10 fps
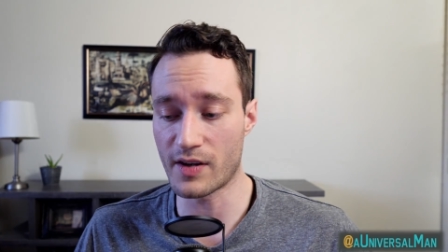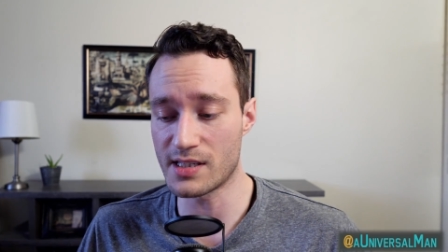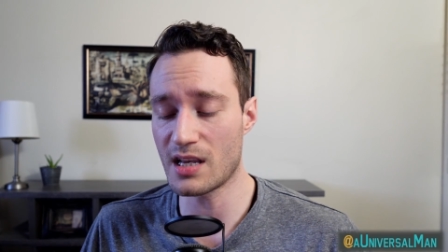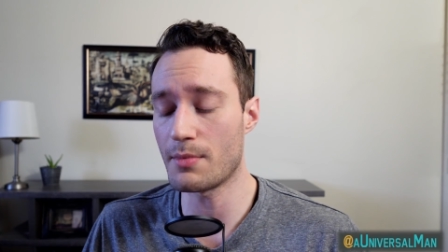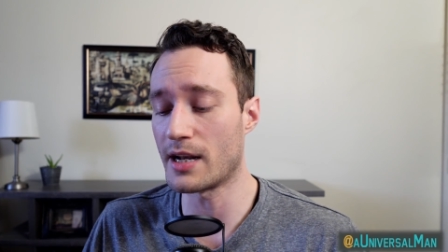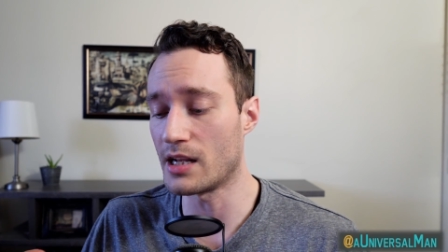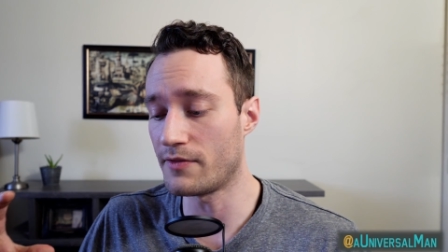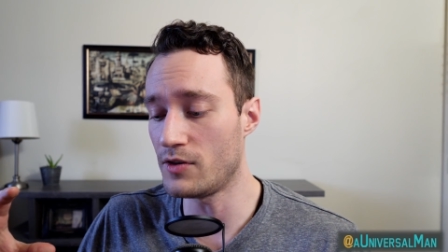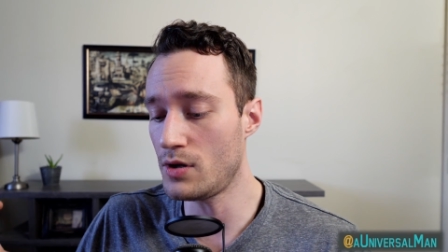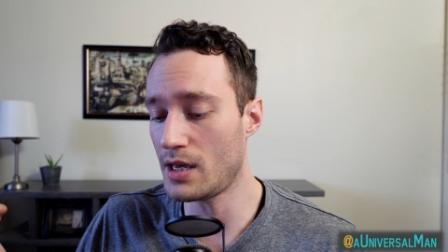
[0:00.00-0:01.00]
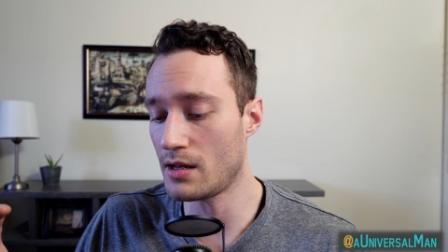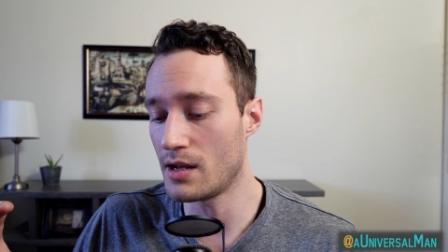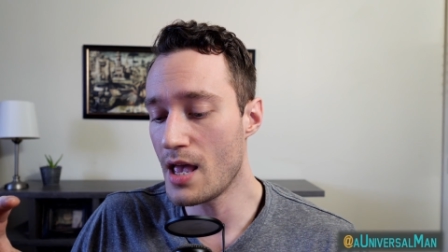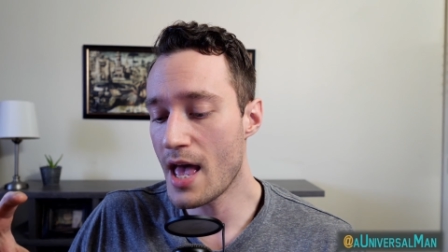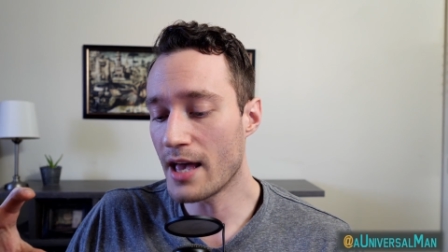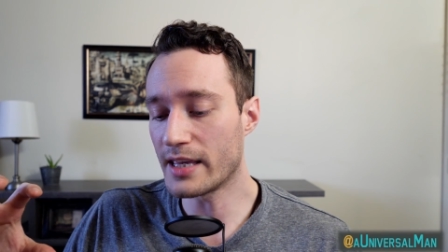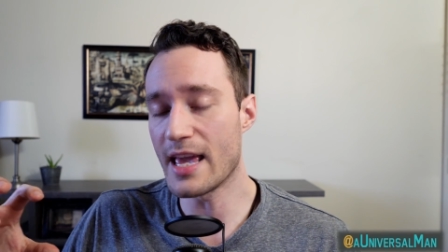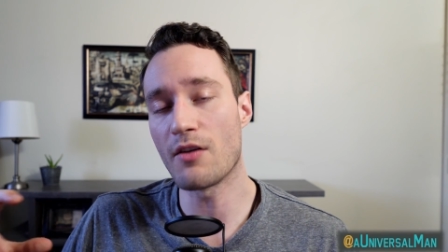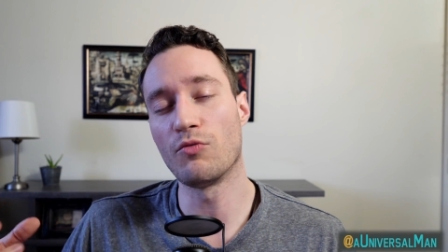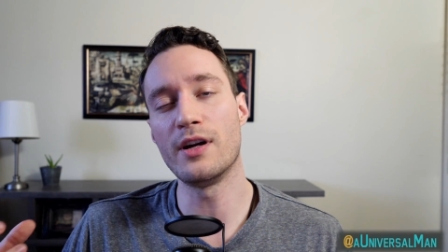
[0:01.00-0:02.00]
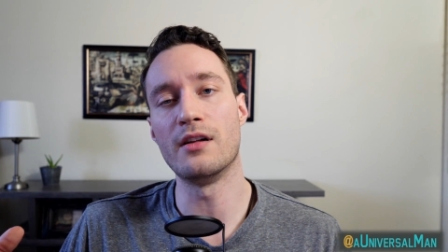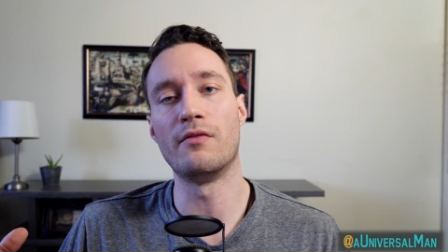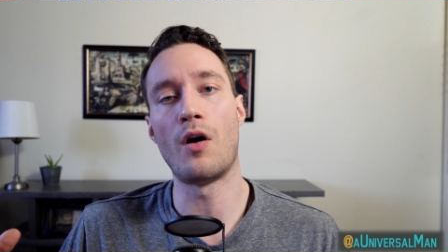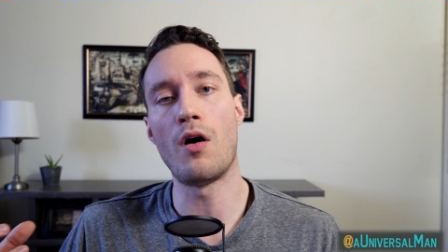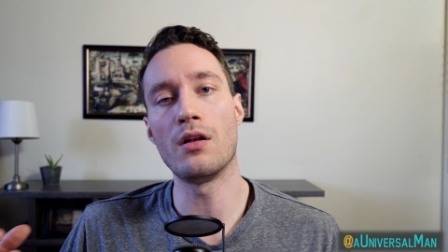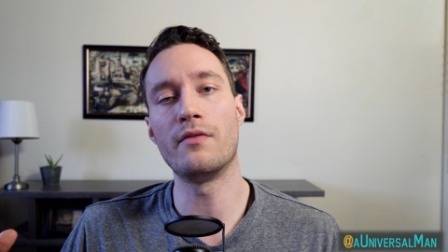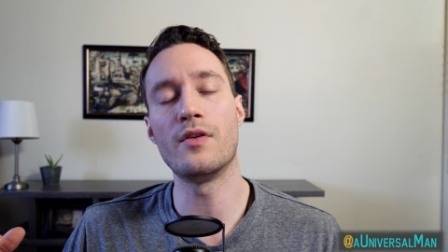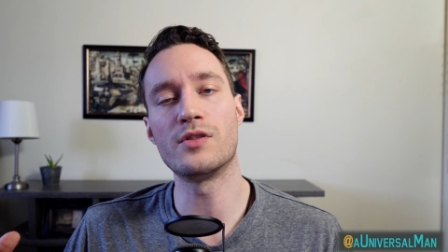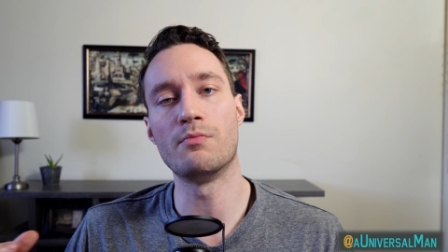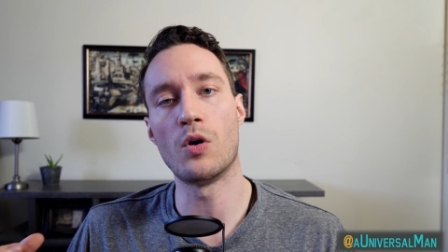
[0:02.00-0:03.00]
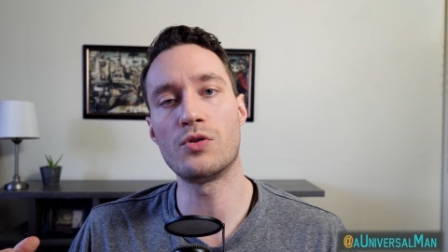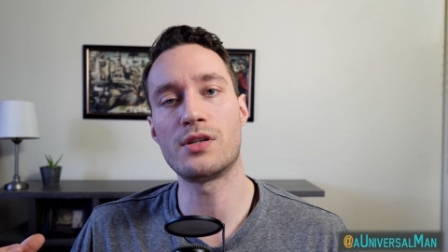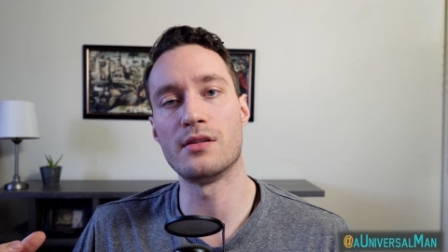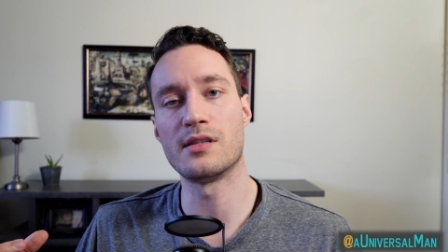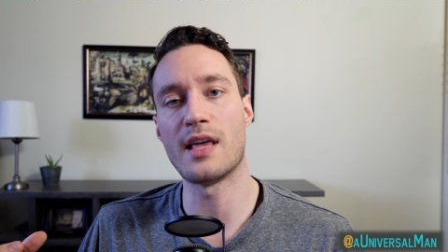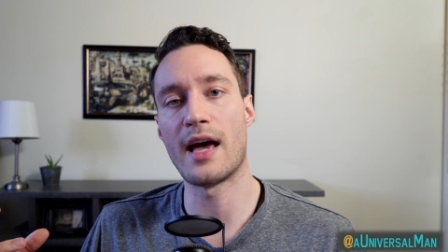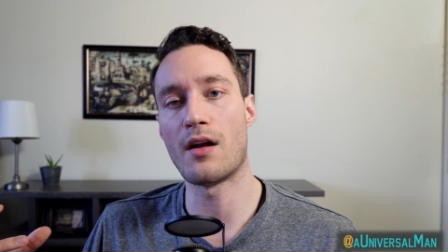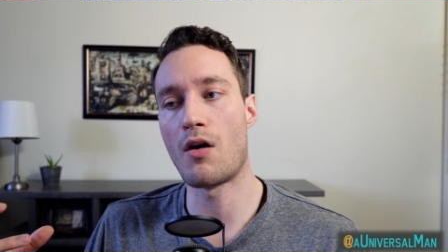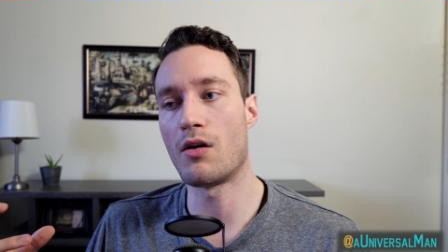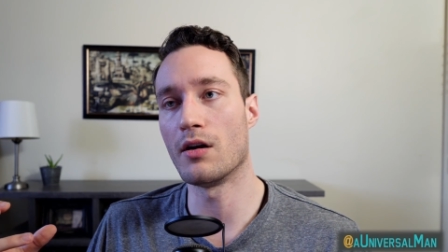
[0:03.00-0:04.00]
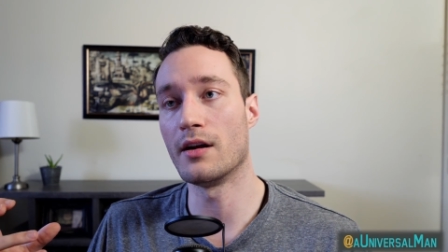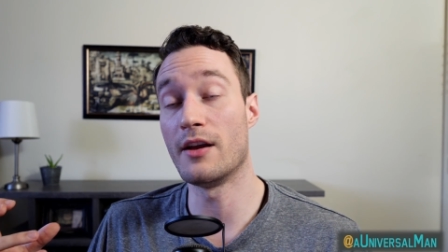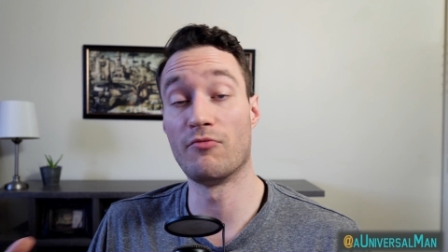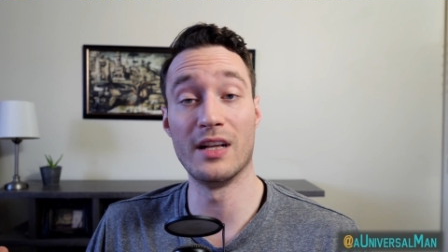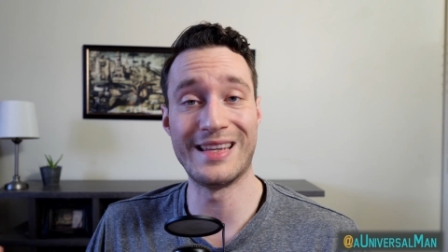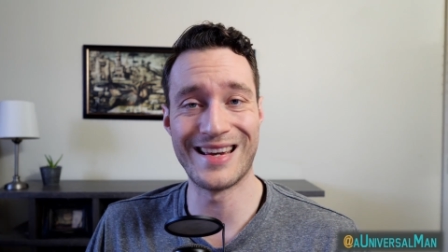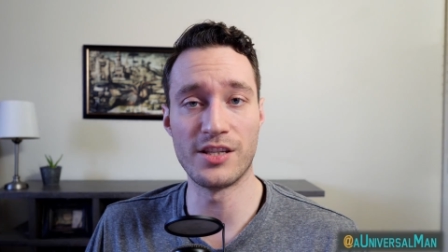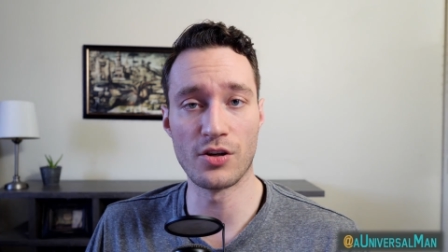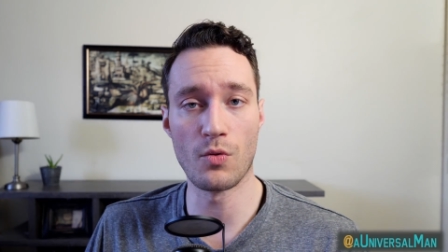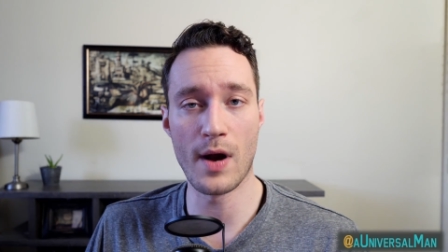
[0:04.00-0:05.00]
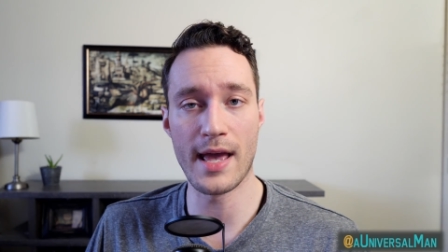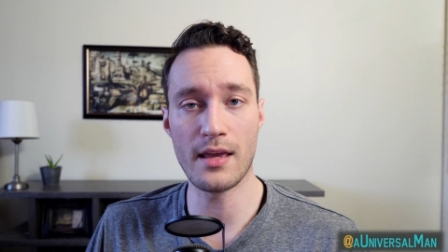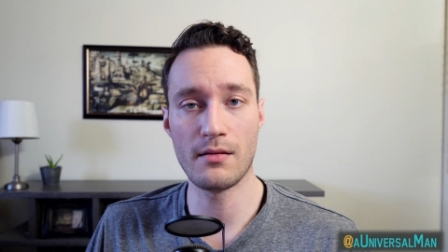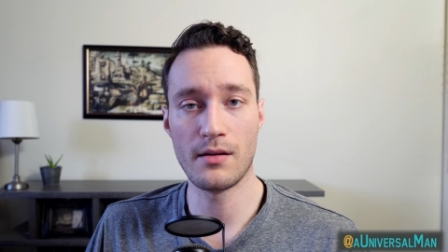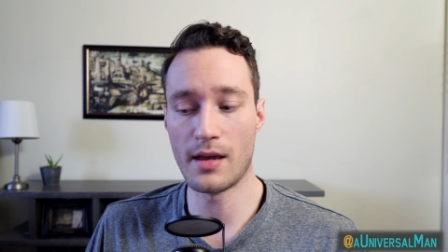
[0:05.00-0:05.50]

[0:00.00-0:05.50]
Because think about it if you can get rid of all of those emotions that are really in your way,